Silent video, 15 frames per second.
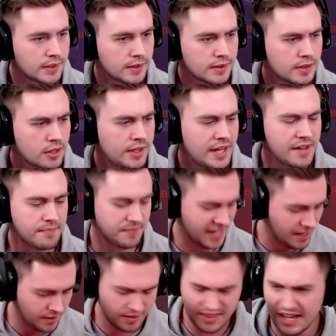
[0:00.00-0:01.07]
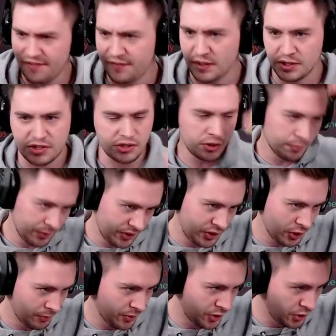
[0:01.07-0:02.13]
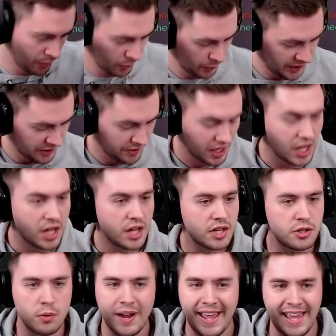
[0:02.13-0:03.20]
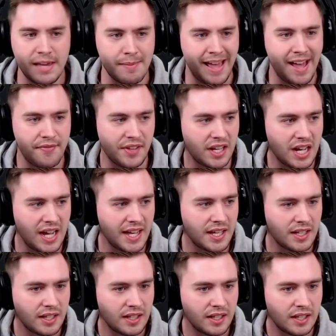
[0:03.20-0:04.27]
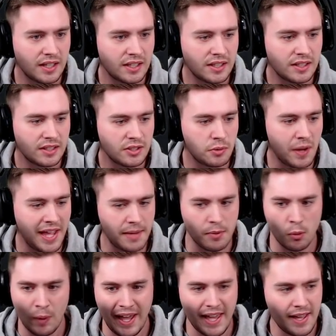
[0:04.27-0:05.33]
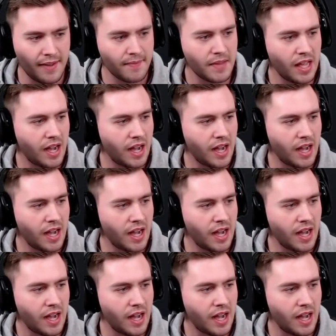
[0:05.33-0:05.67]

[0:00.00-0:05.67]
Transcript: Okay, that feels super weird. Do I aim at the guy? Do I aim away?